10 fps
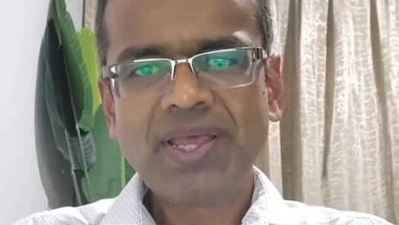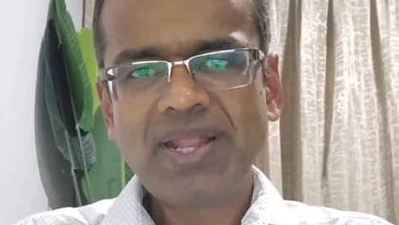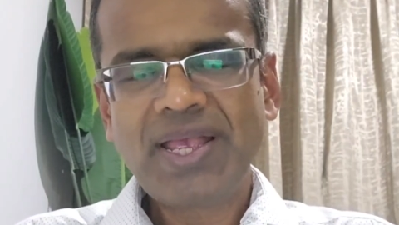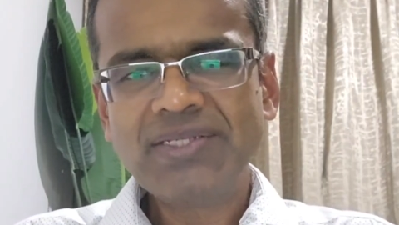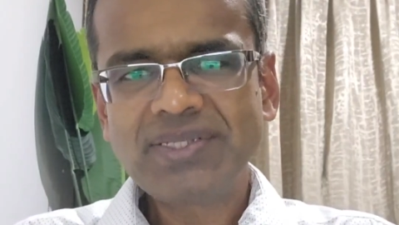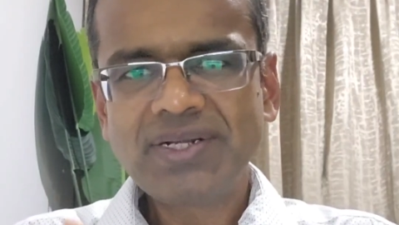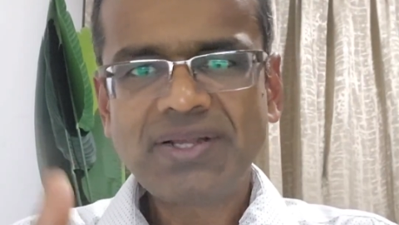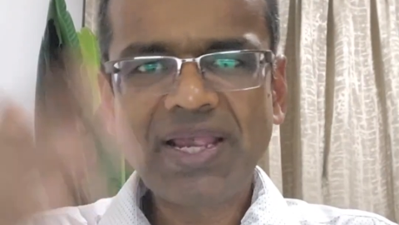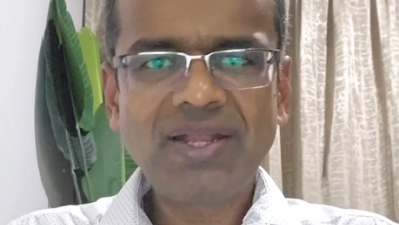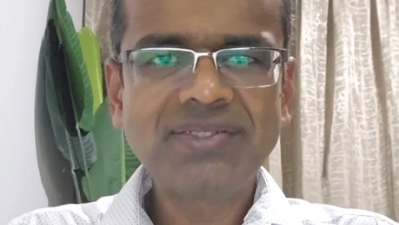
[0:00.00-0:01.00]
and as the
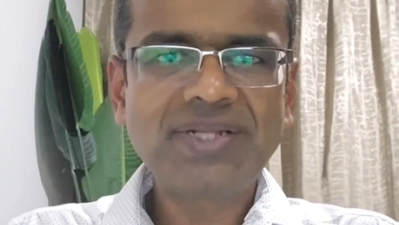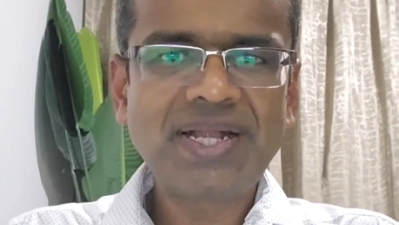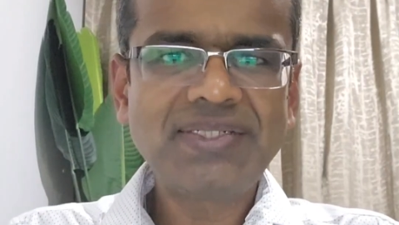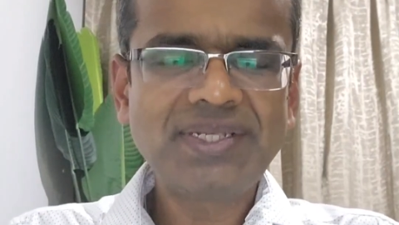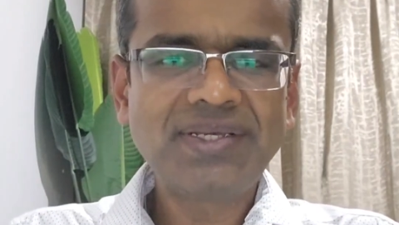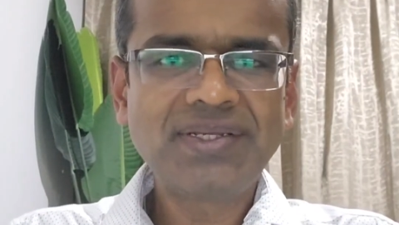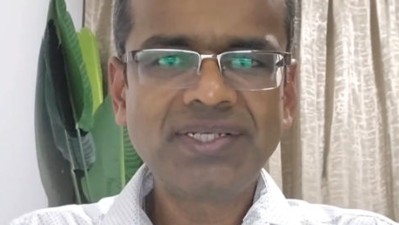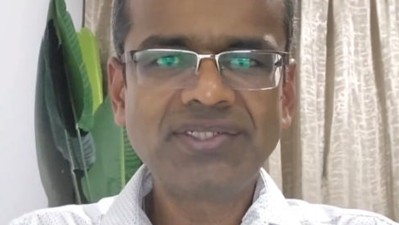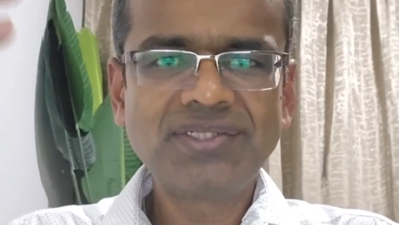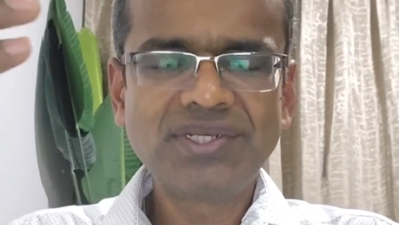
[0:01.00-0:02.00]
triglycerides
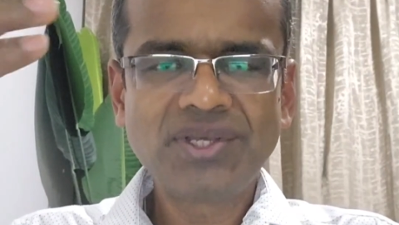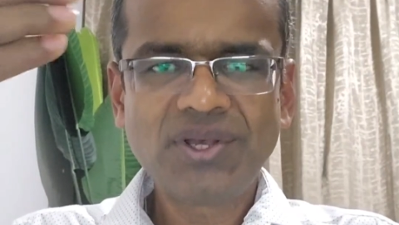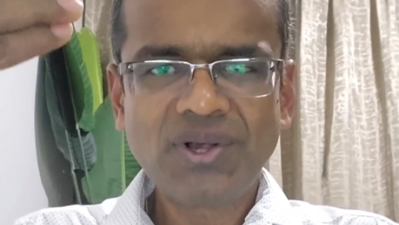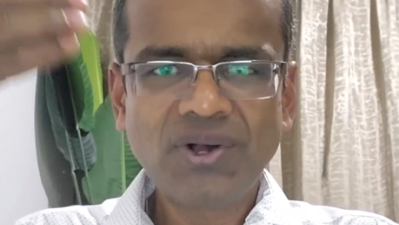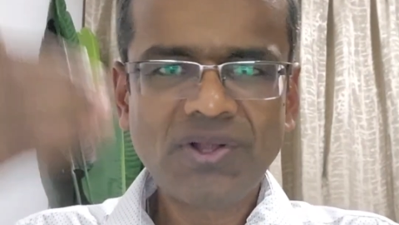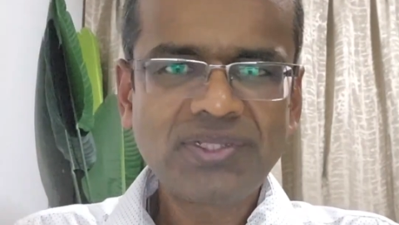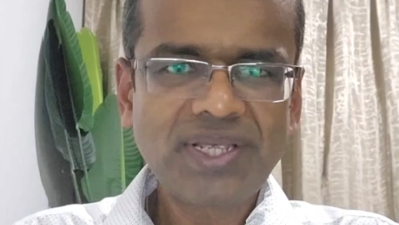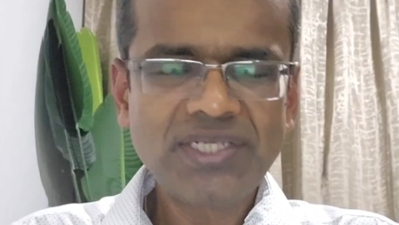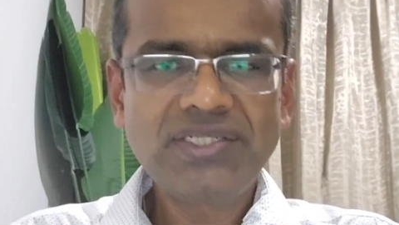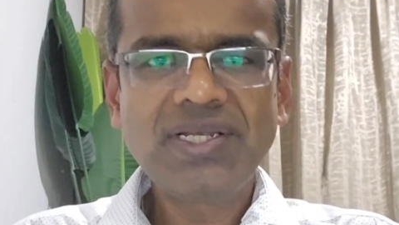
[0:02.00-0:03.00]
increase or
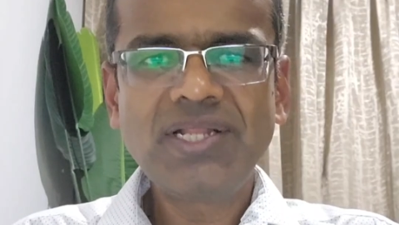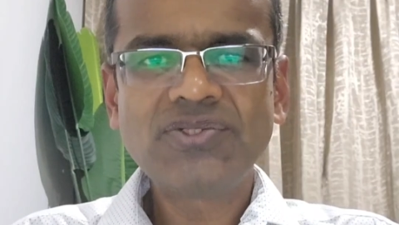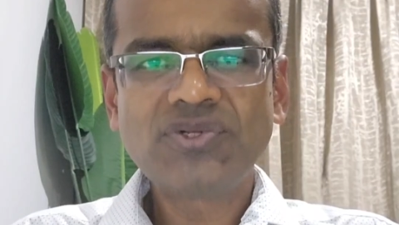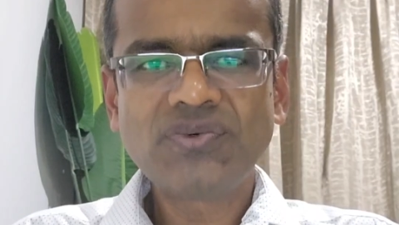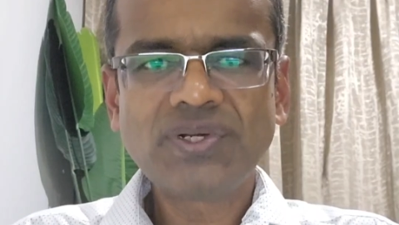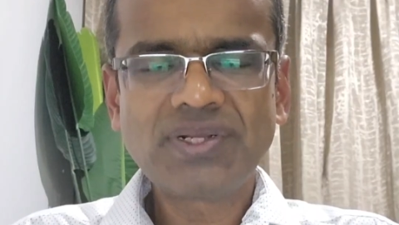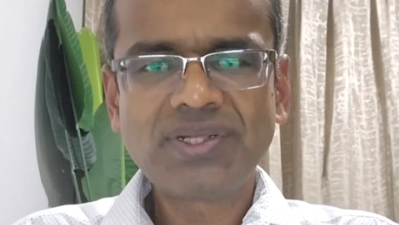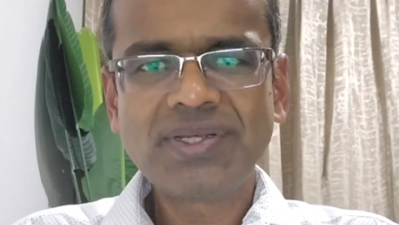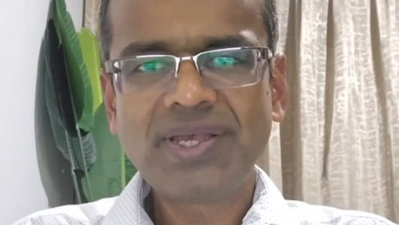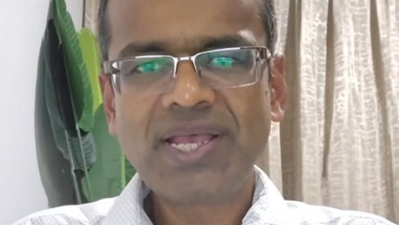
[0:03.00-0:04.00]
the HDL is lower
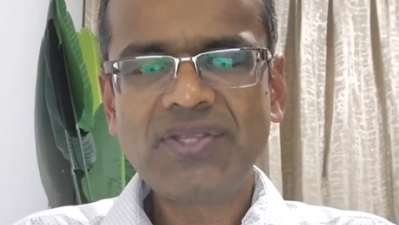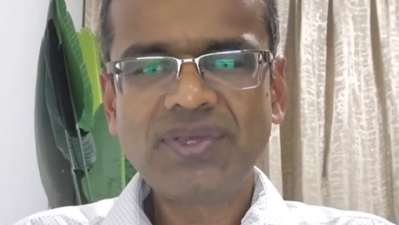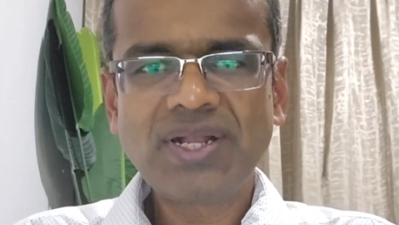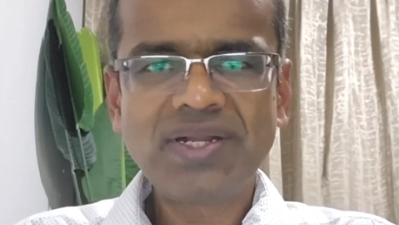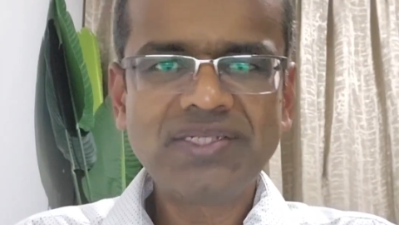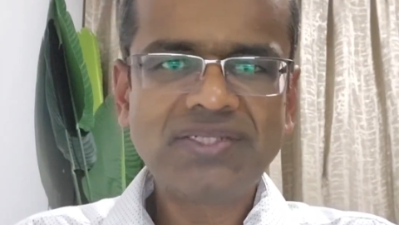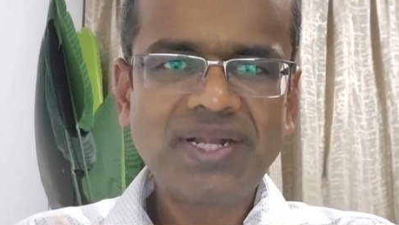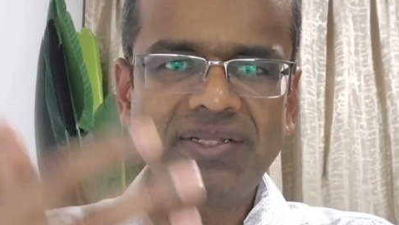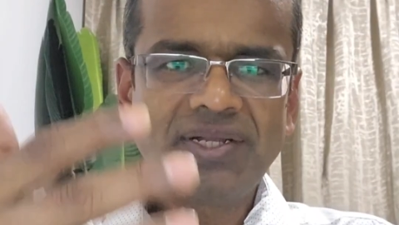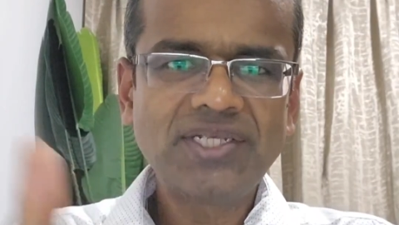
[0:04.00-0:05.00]
as you can
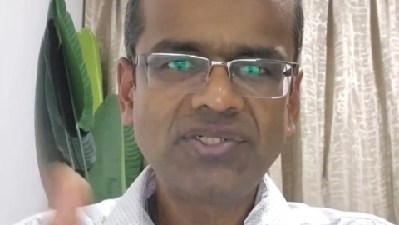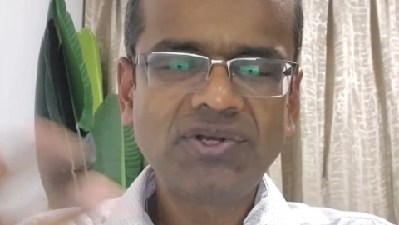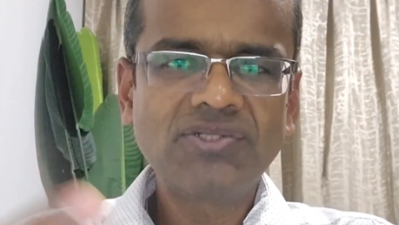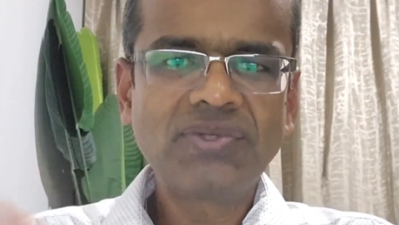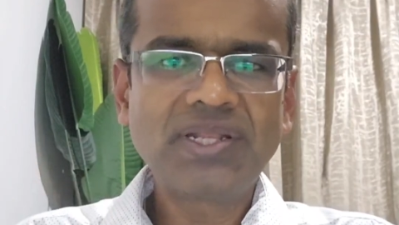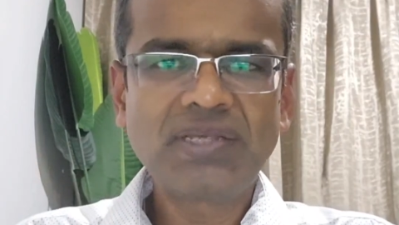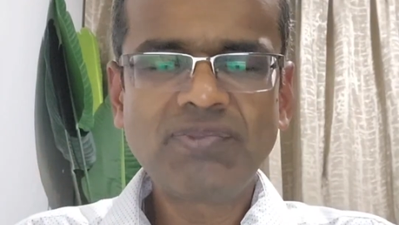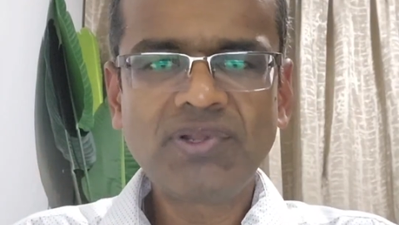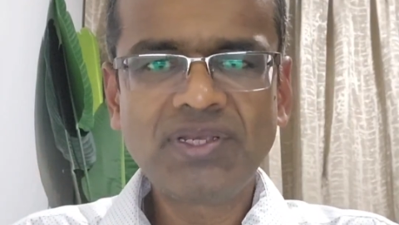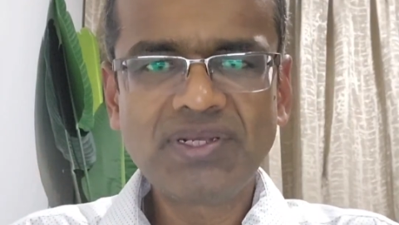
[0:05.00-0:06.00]
understand the ratio also will
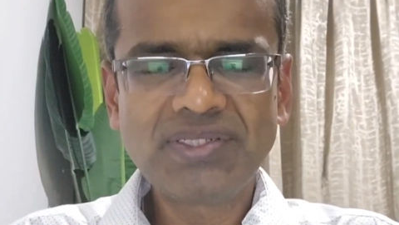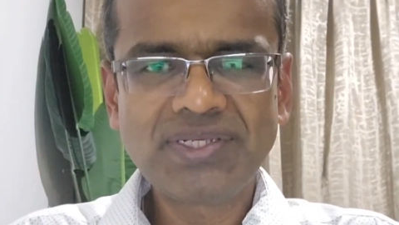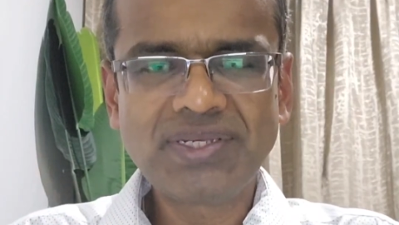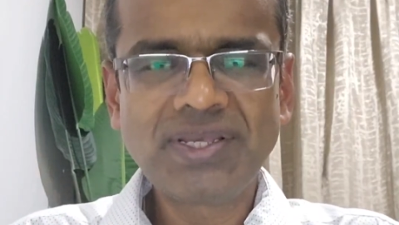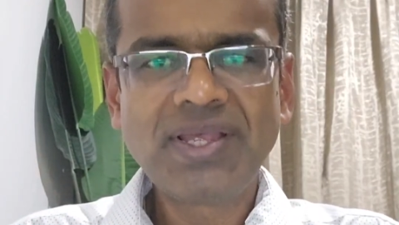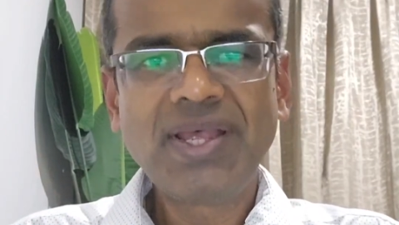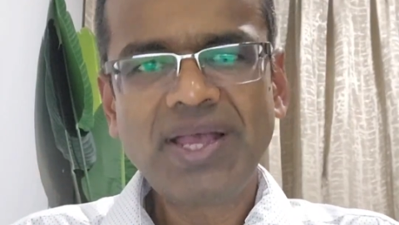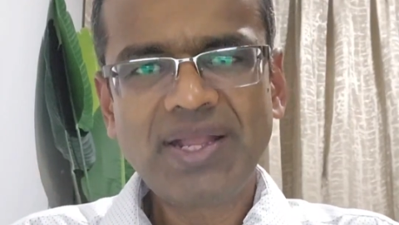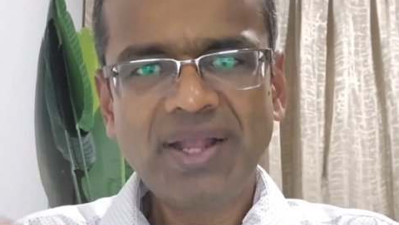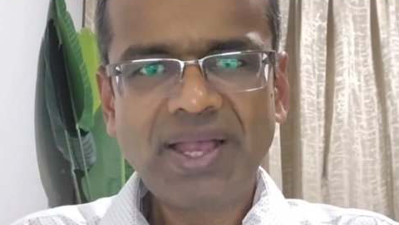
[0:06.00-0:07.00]
keep on increasing
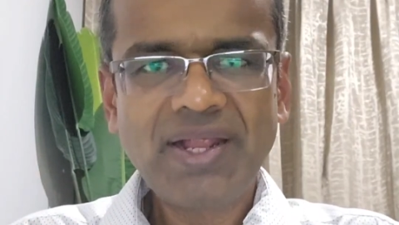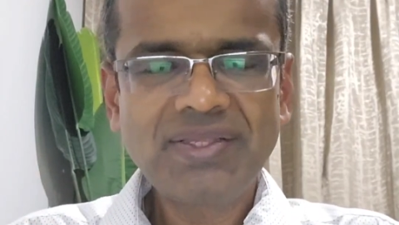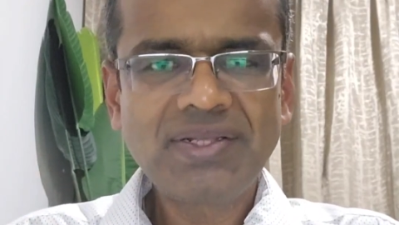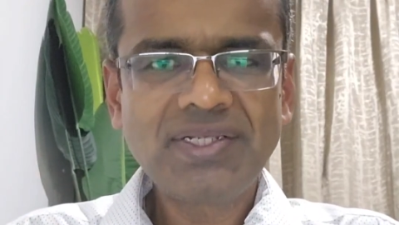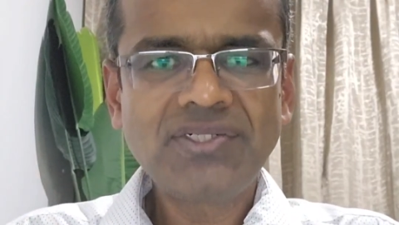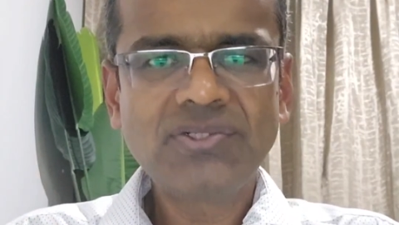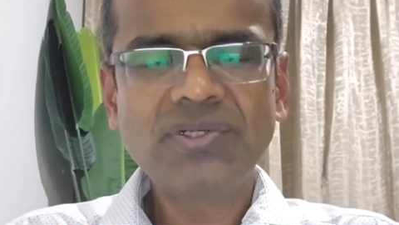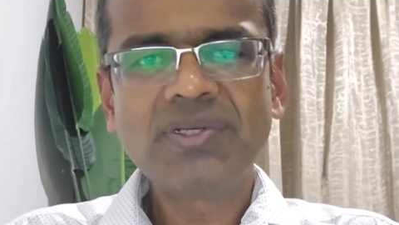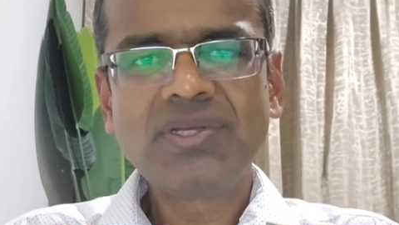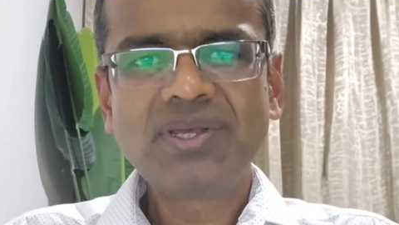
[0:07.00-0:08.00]
and higher the ratio